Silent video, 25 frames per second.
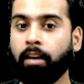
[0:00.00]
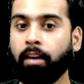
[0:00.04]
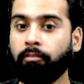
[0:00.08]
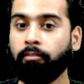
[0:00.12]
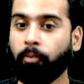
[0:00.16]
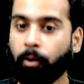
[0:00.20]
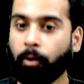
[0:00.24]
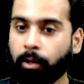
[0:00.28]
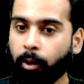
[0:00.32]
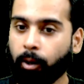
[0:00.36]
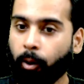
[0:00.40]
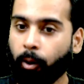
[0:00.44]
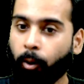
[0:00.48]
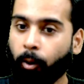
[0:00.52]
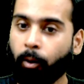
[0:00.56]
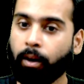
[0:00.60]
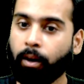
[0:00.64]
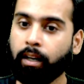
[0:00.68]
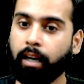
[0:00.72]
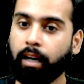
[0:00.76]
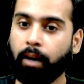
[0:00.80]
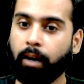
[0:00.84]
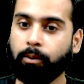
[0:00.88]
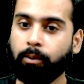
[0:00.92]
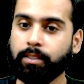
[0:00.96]
For
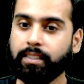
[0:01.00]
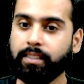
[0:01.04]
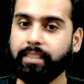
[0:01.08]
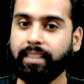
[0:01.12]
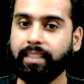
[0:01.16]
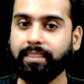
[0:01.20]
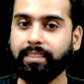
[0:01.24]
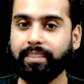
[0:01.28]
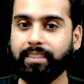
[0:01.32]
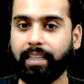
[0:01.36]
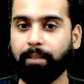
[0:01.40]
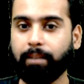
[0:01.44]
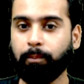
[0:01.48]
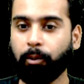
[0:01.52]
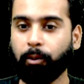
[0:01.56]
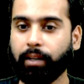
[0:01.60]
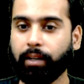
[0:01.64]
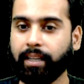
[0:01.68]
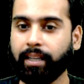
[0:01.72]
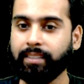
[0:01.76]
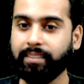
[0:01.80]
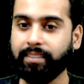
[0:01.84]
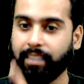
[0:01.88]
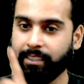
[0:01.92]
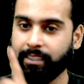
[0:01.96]
all counseling
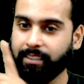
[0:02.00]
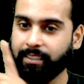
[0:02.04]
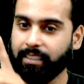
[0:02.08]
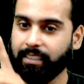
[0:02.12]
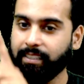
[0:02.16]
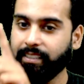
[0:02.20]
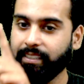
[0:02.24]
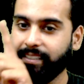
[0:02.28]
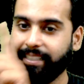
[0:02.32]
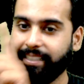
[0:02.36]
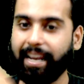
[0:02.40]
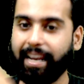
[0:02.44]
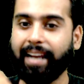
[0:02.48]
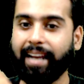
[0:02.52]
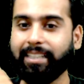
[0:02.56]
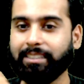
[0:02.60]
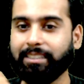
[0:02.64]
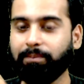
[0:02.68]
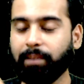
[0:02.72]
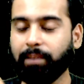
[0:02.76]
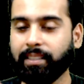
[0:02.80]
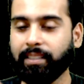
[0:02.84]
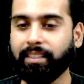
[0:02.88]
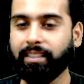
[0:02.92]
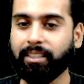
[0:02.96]
booking session,
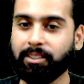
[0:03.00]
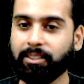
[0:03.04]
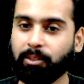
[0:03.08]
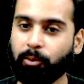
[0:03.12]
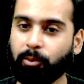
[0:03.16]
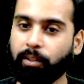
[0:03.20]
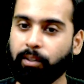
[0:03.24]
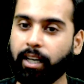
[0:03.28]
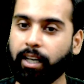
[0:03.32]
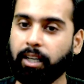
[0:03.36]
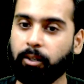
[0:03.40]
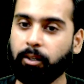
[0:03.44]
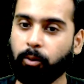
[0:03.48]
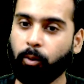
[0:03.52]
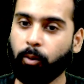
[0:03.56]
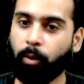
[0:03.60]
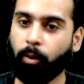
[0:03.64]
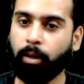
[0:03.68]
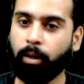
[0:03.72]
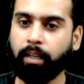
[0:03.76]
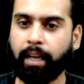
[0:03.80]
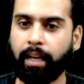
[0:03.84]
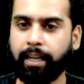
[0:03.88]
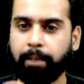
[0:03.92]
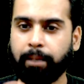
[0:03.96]
text me. There is no need to
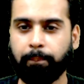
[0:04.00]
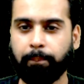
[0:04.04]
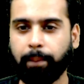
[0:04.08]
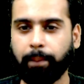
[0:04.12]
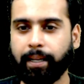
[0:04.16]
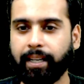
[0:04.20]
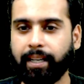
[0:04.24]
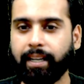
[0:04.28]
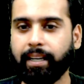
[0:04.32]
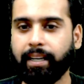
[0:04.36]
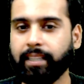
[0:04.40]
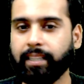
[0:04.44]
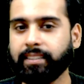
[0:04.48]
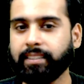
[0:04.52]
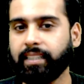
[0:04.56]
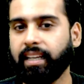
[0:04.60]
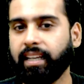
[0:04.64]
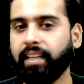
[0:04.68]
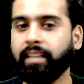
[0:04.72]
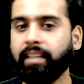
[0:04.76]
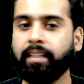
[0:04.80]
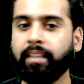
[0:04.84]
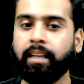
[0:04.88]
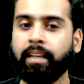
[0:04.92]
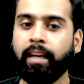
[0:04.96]
call. I repeatedly
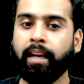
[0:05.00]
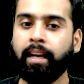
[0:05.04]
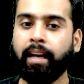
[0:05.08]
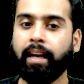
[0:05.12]
say.